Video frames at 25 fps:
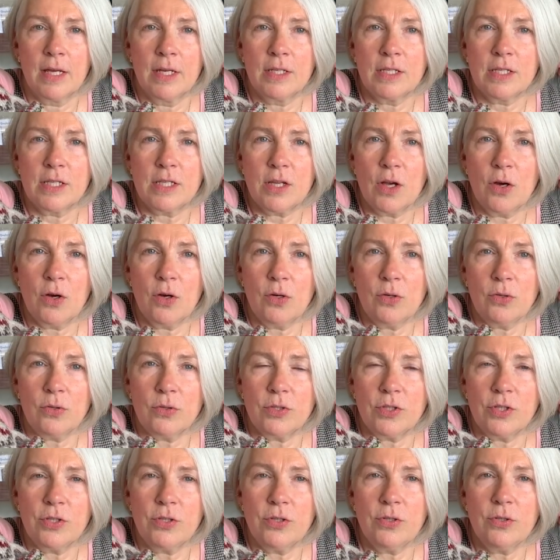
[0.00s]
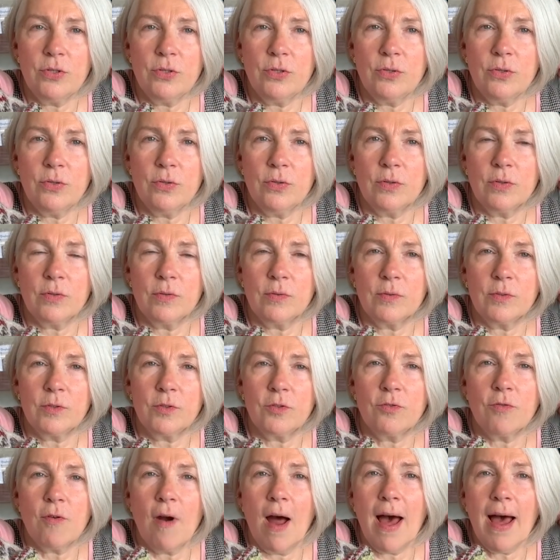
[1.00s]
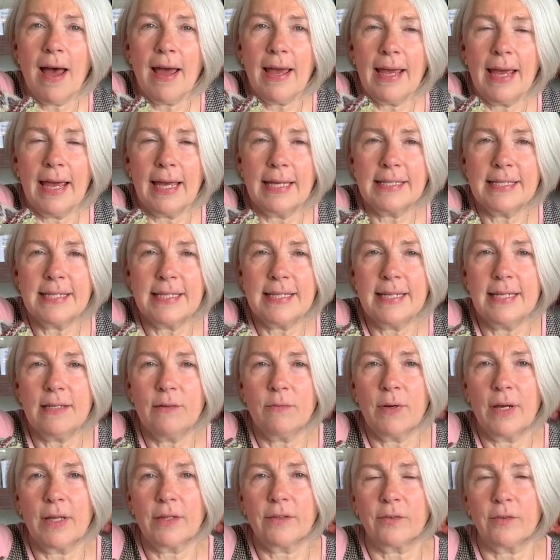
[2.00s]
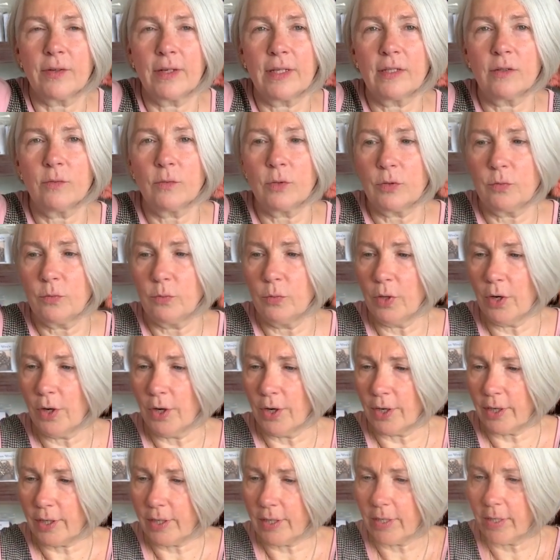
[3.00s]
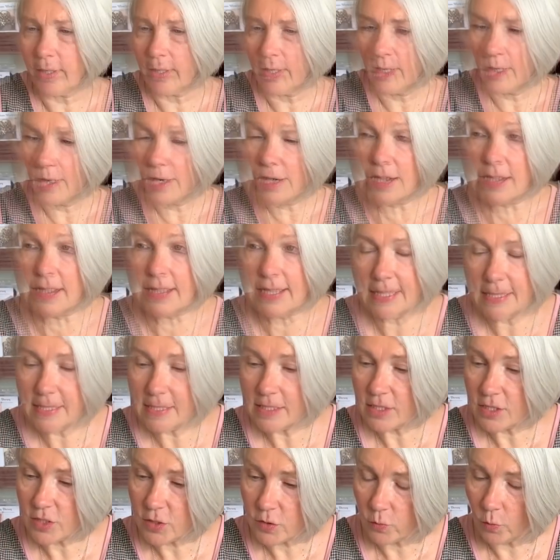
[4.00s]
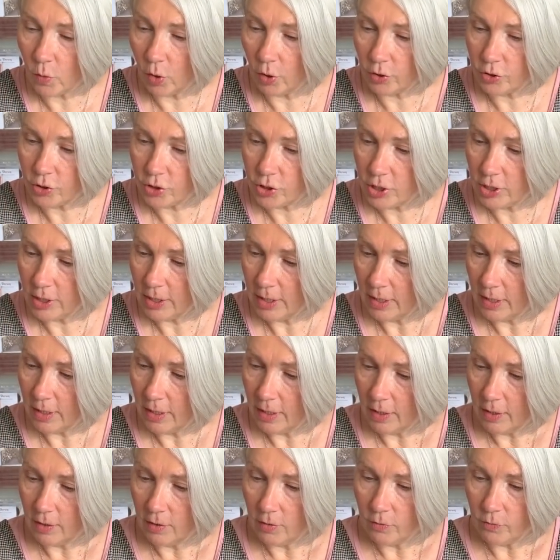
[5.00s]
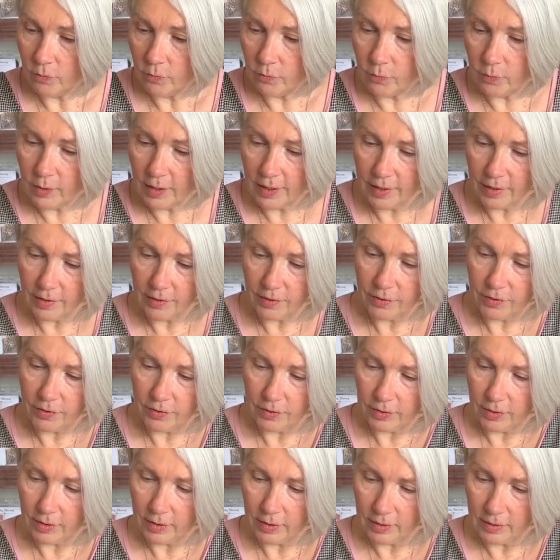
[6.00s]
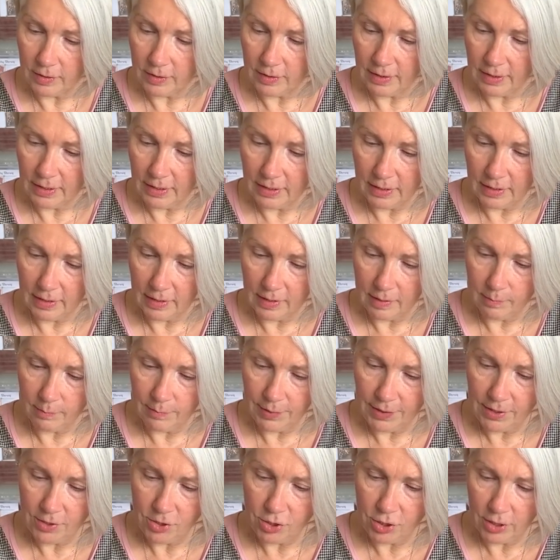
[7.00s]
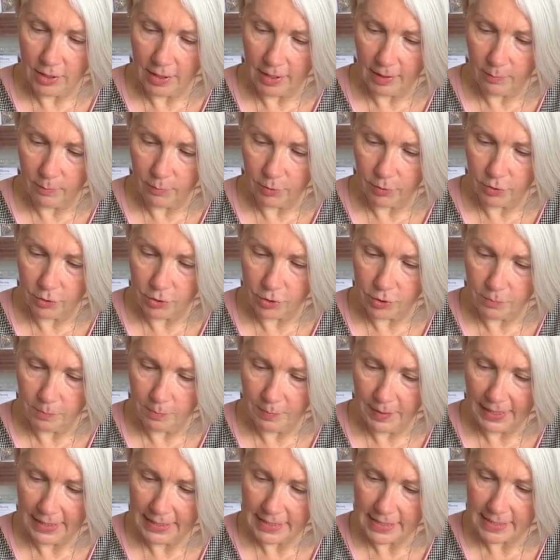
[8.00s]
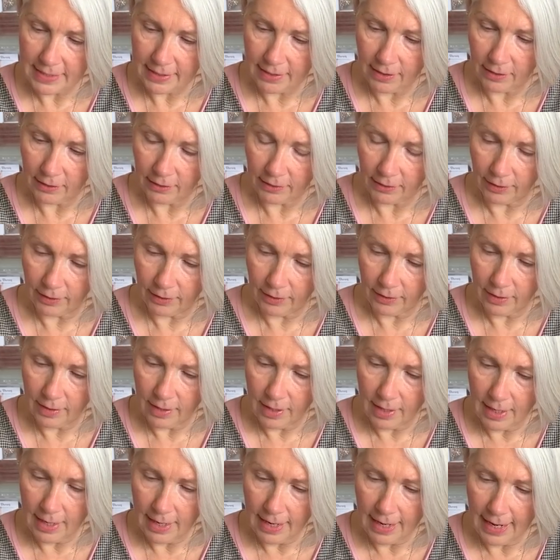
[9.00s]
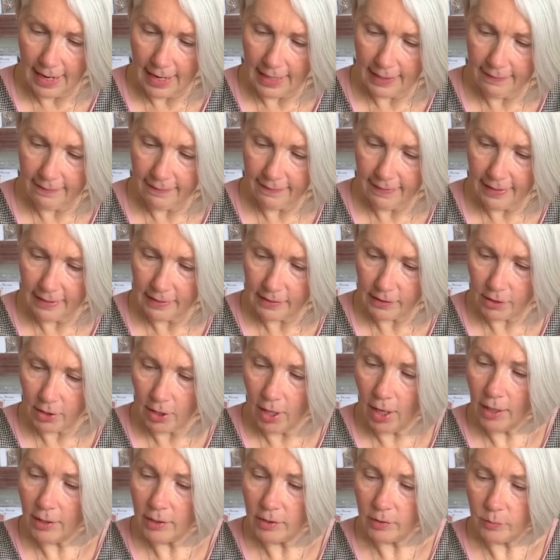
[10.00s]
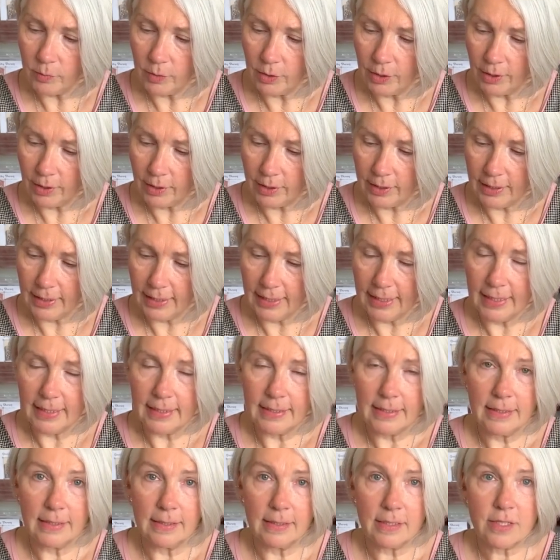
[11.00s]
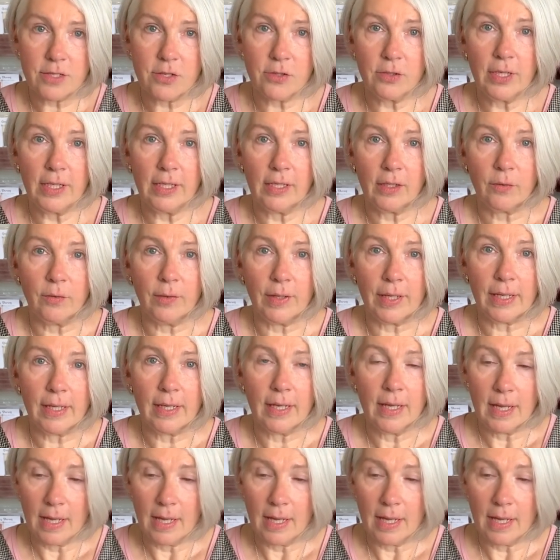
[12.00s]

So to try and see whether it would work, knitted a swatch with the Biche et Bûche base color and then color work in Soliloquy.